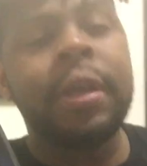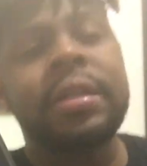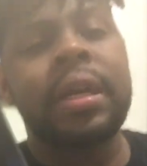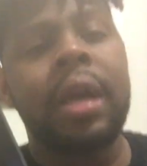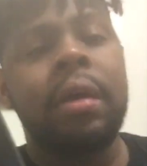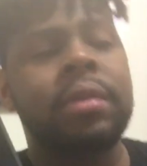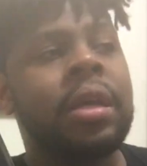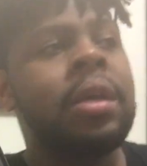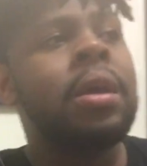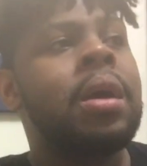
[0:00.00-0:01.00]
he can stay
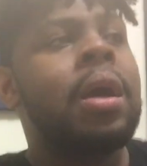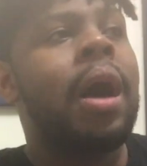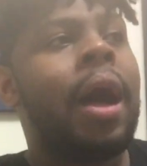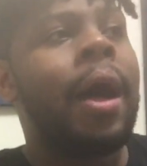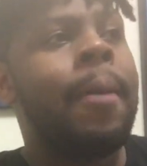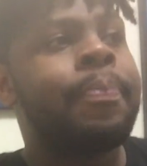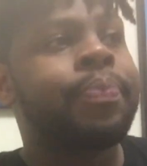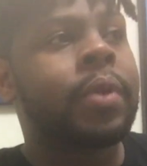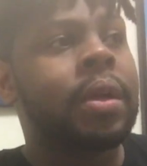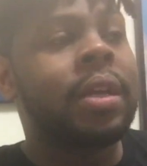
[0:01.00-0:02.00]
healthy,
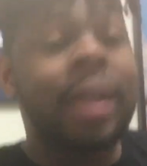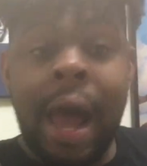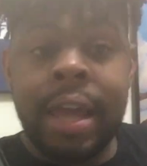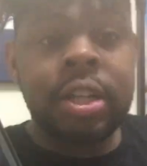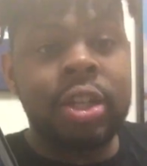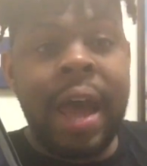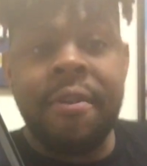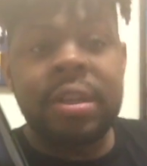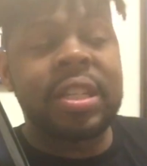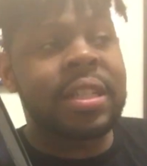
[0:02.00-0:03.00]
the Lions should
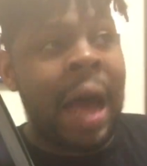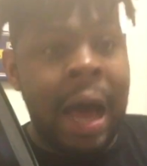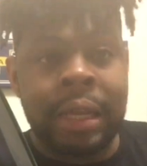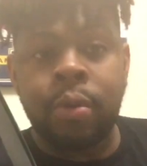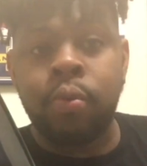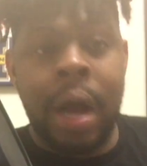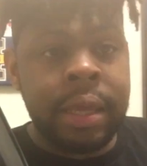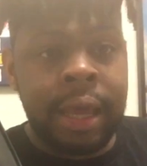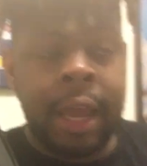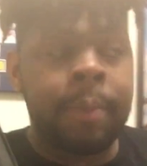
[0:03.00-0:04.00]
have a solid
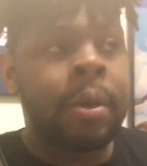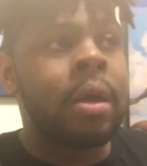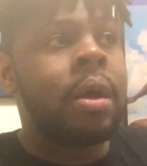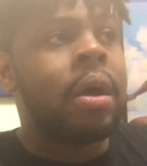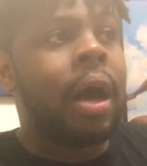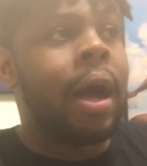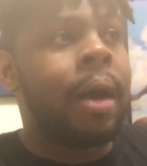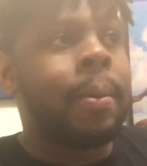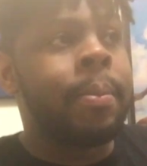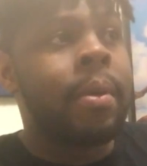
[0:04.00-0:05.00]
run game.
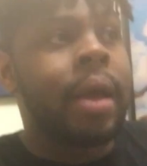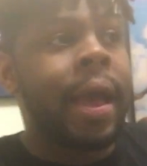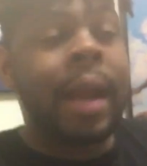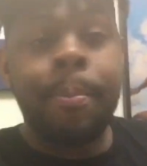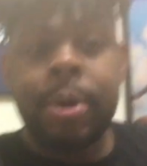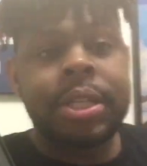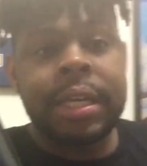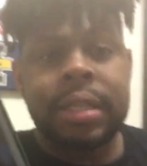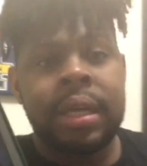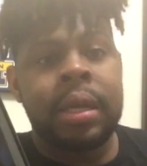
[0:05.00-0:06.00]
And I'm
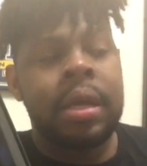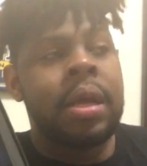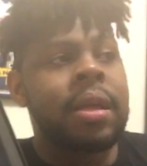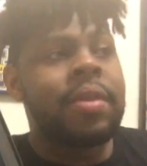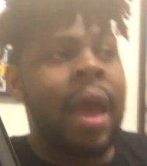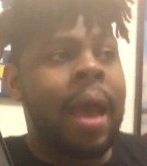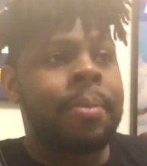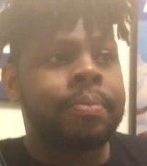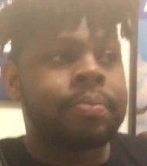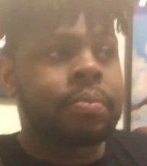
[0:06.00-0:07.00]
predicting
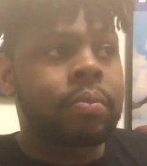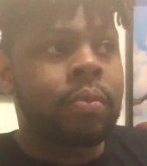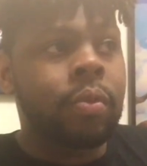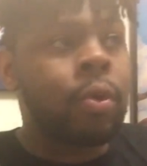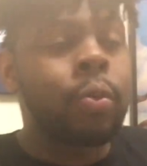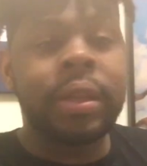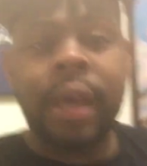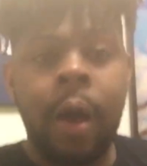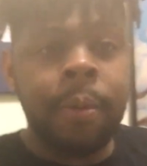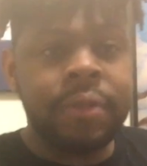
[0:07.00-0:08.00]
that with the
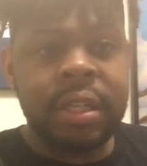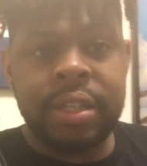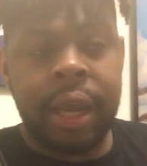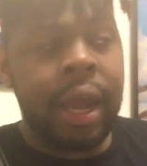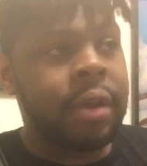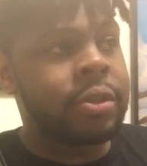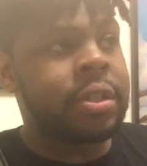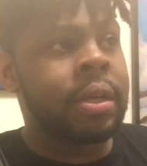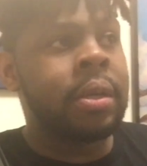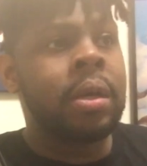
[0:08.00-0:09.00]
help of C.J.
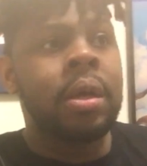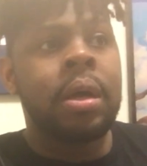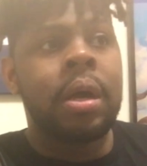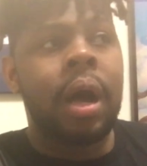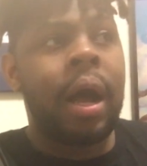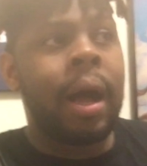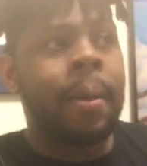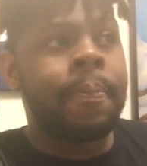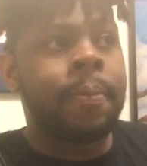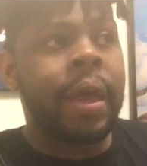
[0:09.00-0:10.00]
Anderson
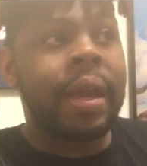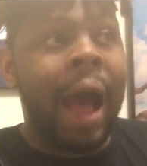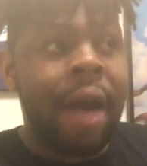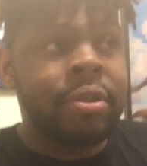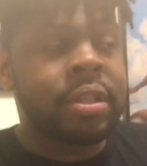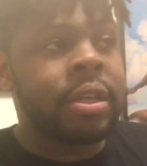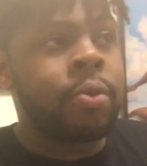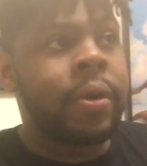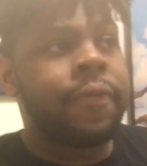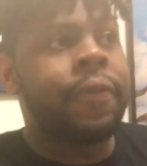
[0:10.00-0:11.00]
and obviously
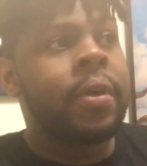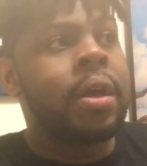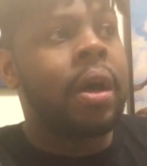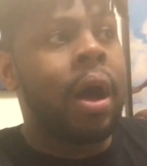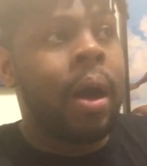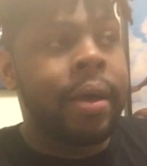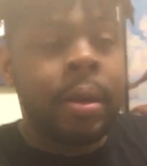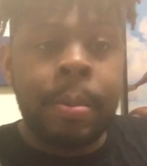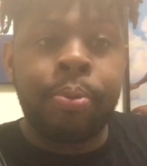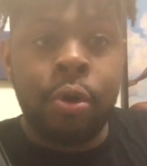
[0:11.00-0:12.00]
with
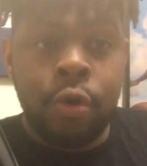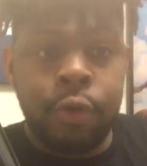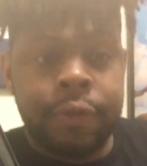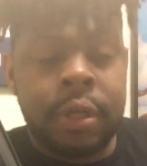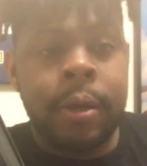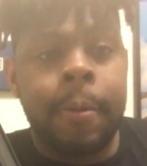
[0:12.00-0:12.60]
an improved